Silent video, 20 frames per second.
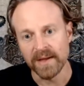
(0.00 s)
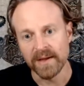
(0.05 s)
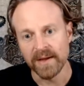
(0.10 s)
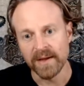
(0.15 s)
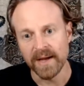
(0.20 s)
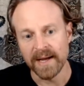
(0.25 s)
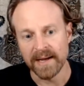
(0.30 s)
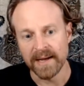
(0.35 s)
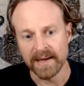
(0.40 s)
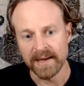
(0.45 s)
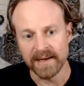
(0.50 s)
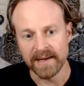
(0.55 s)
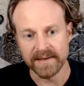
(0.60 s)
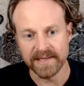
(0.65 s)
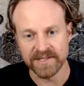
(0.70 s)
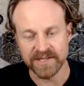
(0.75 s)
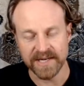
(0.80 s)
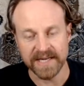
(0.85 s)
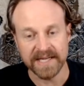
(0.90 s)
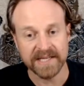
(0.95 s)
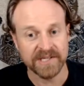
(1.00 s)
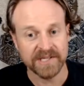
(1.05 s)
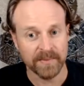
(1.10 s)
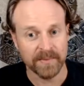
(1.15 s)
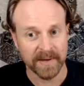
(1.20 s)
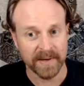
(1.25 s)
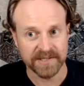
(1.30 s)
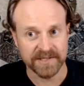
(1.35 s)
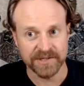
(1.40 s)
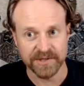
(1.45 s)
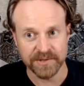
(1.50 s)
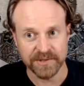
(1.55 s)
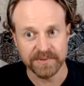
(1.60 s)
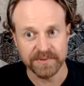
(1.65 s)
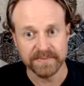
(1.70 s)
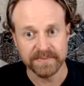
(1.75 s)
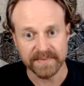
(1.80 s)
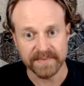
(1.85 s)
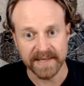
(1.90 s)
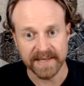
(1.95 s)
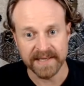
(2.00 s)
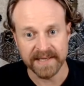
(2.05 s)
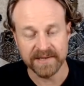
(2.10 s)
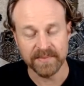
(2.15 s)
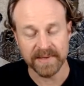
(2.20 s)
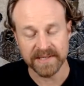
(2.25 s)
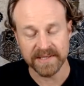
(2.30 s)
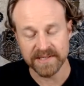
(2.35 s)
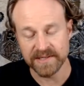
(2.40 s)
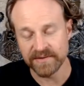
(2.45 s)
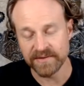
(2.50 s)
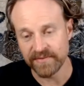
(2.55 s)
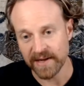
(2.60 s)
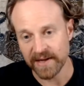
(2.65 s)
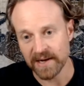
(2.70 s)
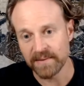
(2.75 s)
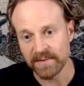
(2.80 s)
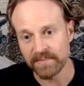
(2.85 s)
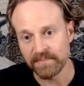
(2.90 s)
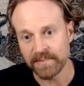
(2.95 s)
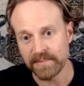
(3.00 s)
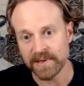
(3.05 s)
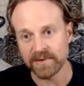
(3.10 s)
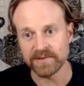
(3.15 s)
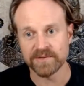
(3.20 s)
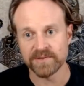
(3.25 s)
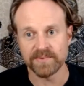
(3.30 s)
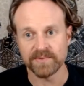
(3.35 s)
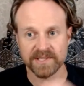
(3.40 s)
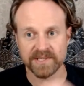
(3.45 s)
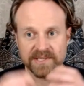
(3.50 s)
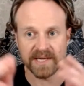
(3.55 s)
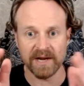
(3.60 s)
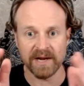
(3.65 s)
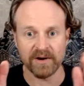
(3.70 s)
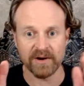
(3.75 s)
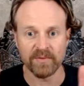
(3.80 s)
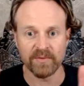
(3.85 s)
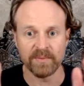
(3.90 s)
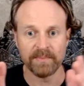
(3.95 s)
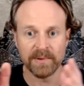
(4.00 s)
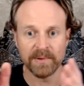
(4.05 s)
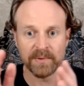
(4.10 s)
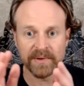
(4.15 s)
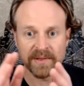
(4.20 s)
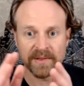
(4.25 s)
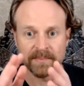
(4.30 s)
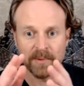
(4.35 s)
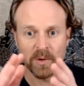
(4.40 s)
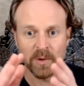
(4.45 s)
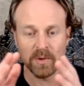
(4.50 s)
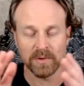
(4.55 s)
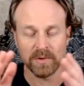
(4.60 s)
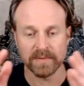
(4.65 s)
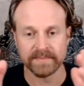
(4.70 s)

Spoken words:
it's an easy one to do, easy one to develop, because we just start off with building the ball.